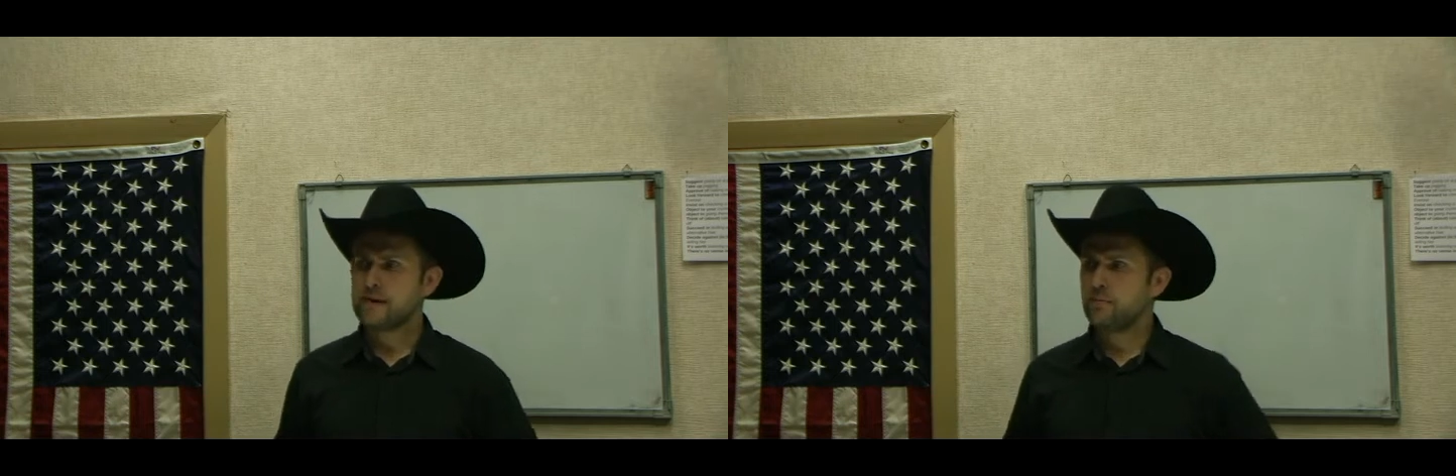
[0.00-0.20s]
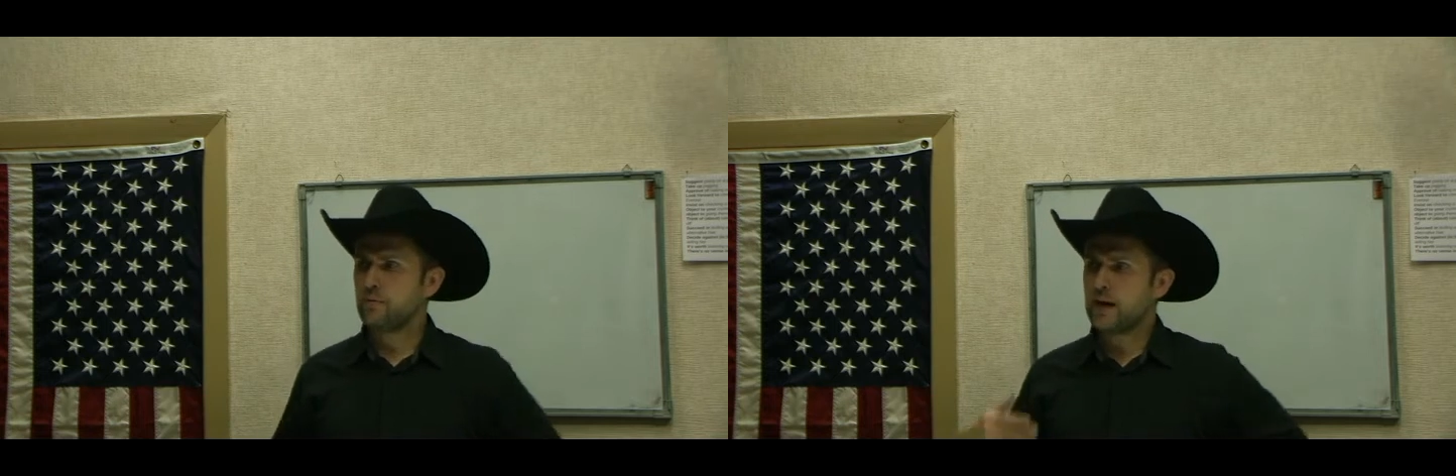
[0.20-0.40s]

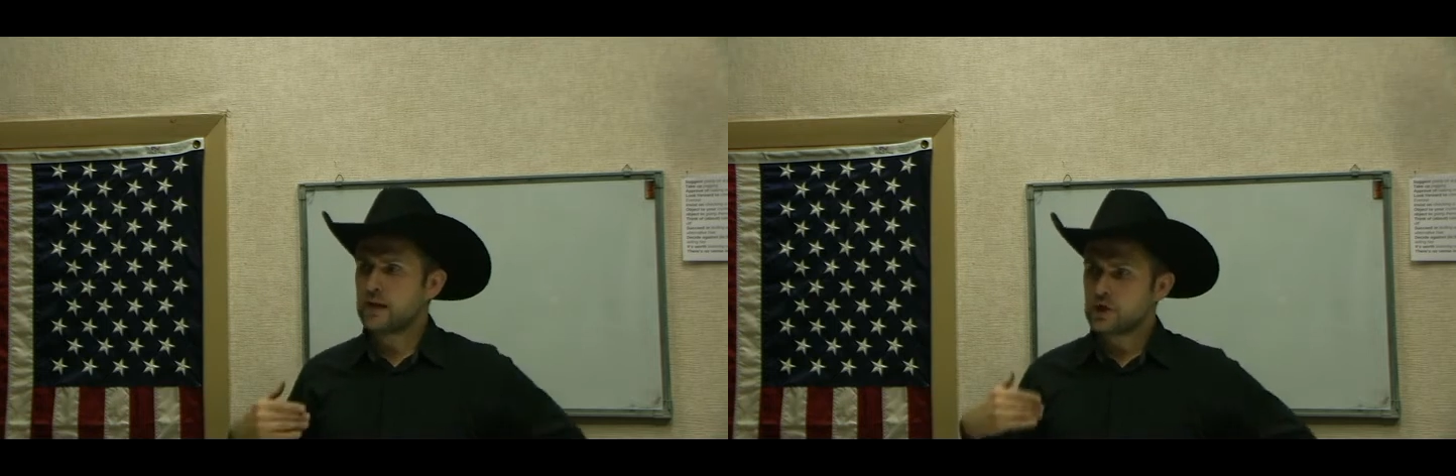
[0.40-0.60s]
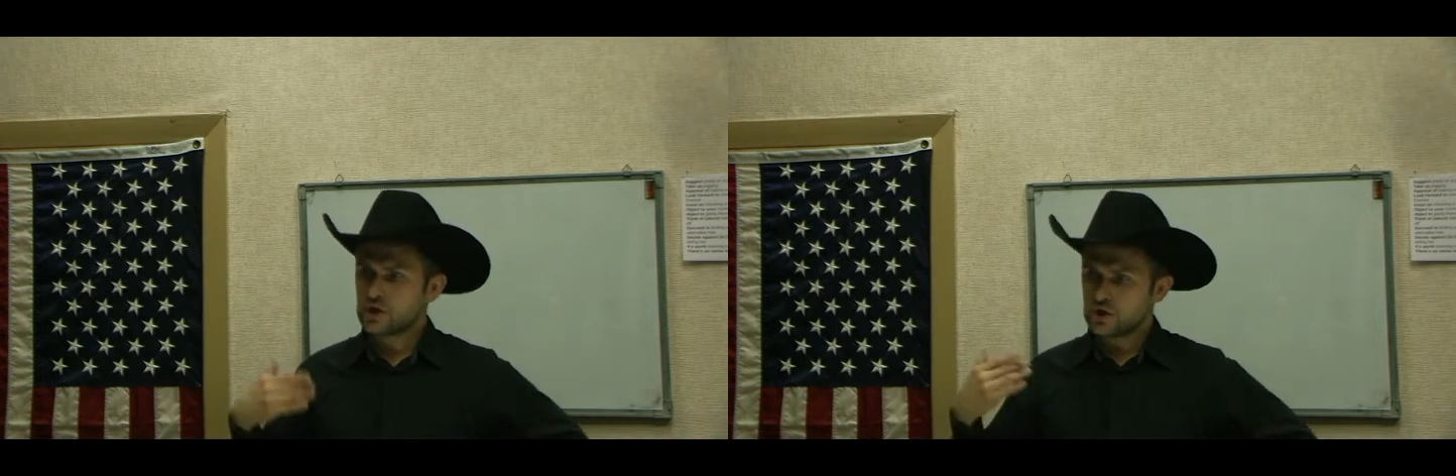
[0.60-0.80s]
For
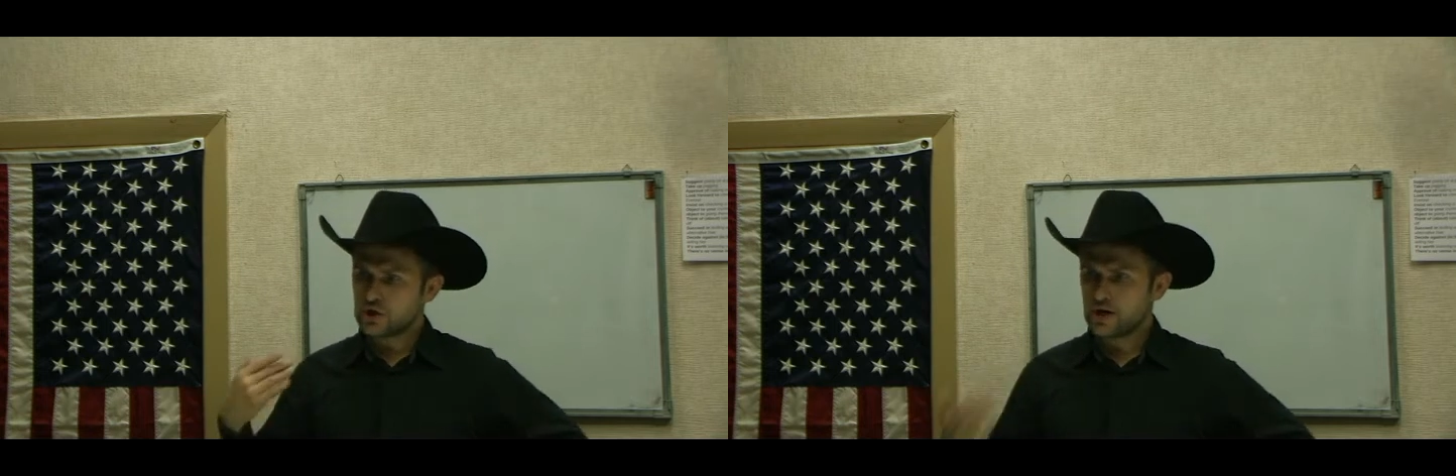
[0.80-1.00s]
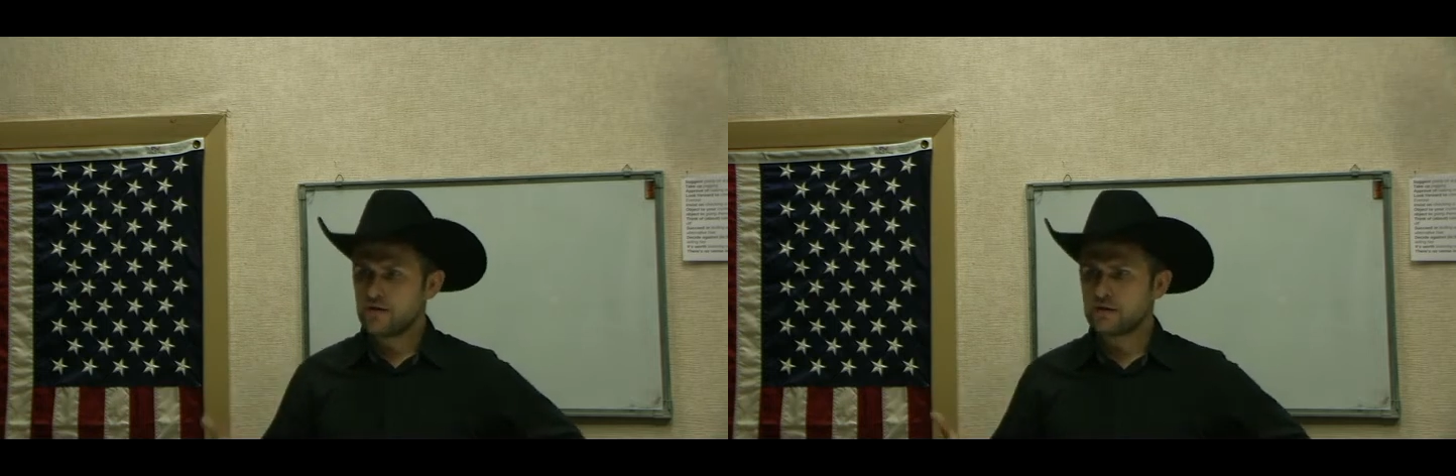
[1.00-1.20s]
example, when I
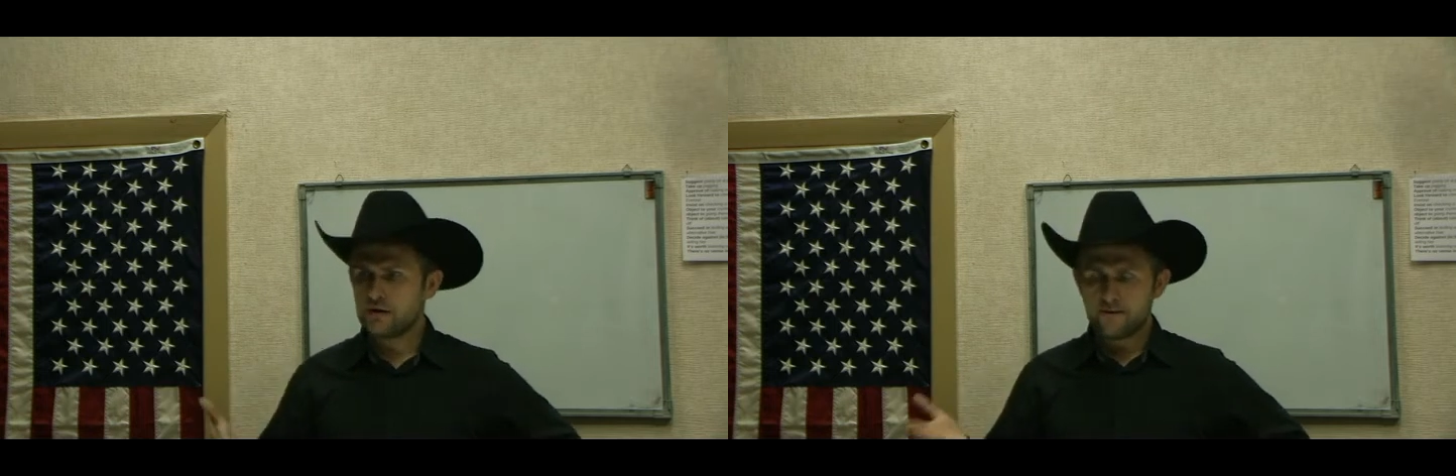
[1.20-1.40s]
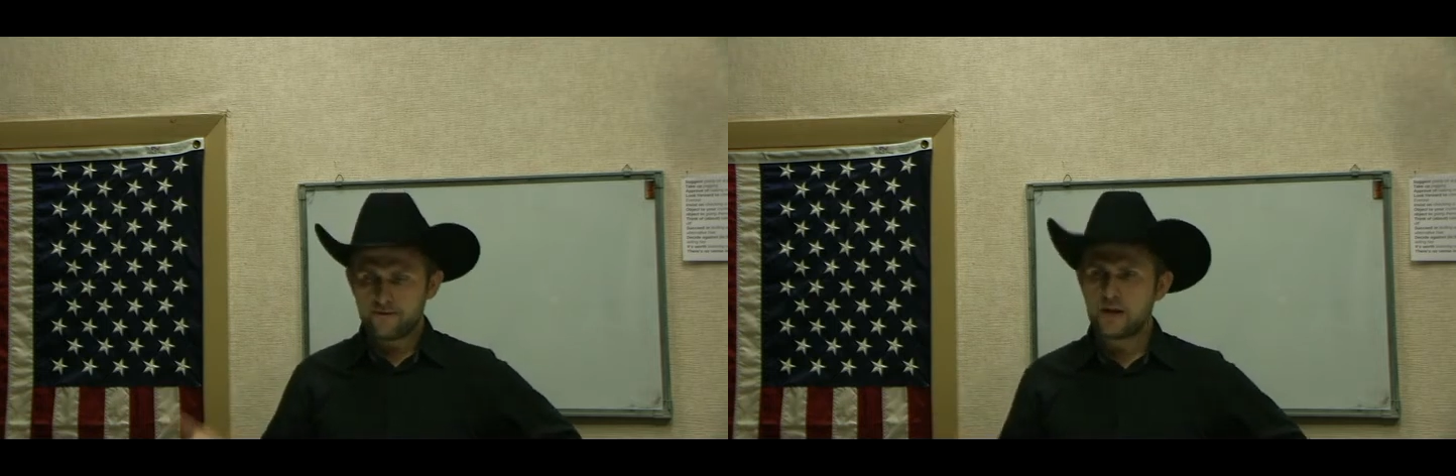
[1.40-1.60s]
teach
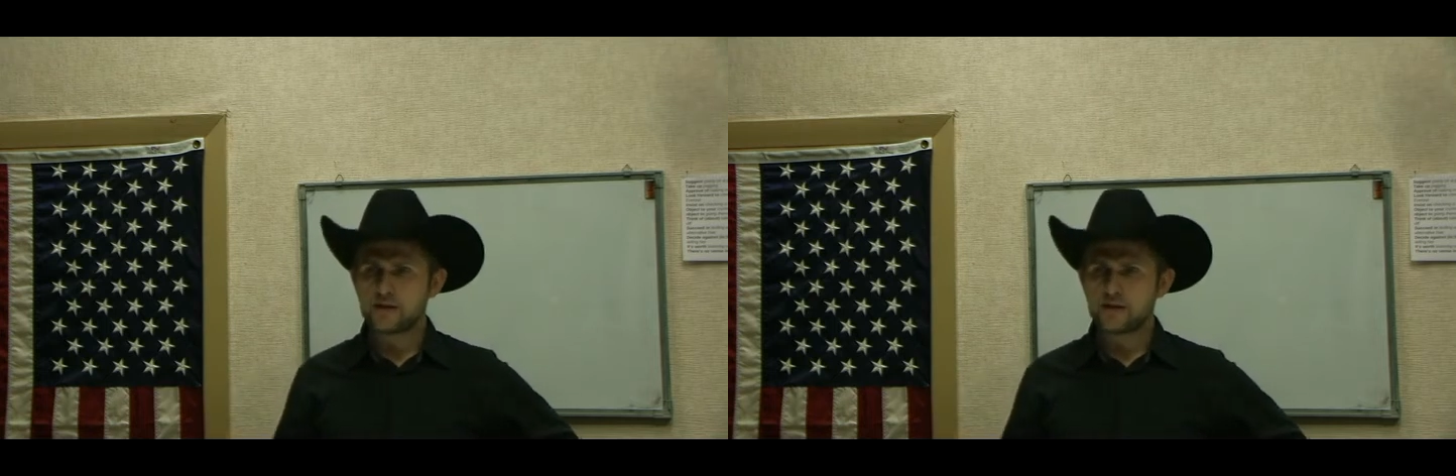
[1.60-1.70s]
gerund in